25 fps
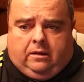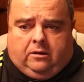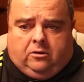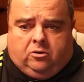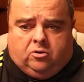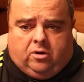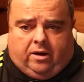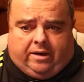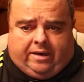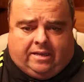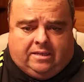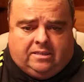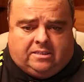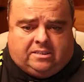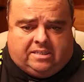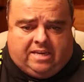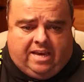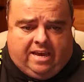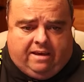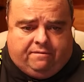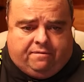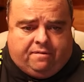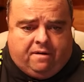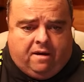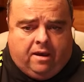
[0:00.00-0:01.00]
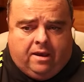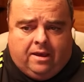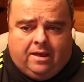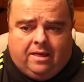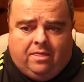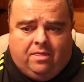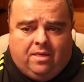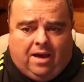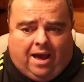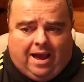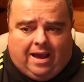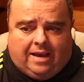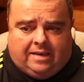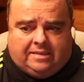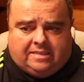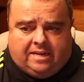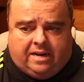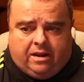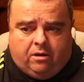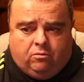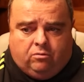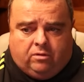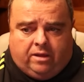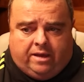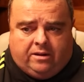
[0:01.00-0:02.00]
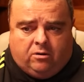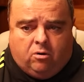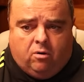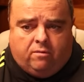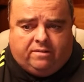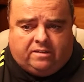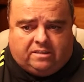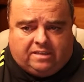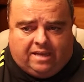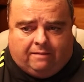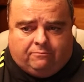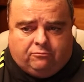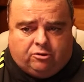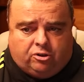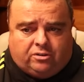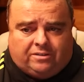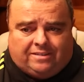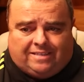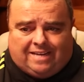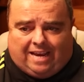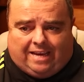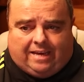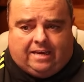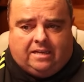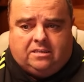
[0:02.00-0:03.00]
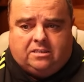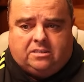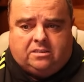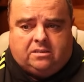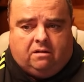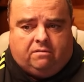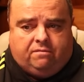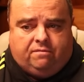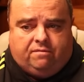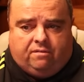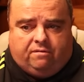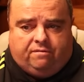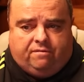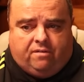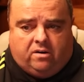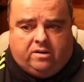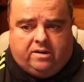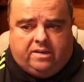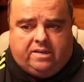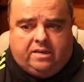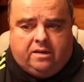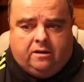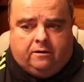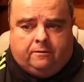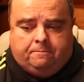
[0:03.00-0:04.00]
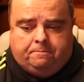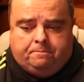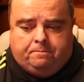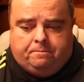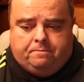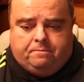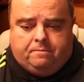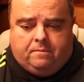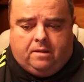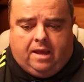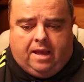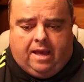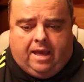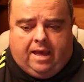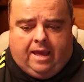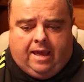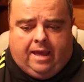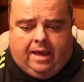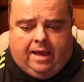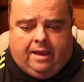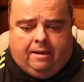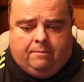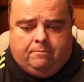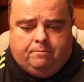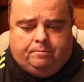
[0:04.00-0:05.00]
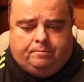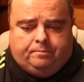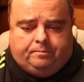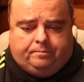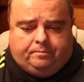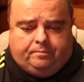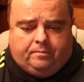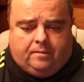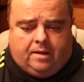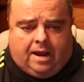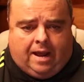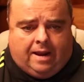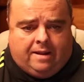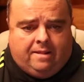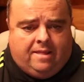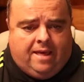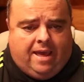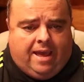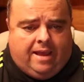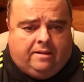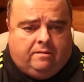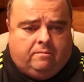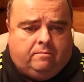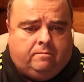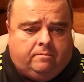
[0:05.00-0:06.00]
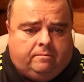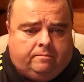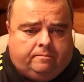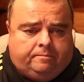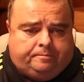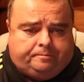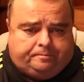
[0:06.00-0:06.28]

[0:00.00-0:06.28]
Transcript: So I can save that as an outline. Obviously, I'm just ticking stuff for fun here. And then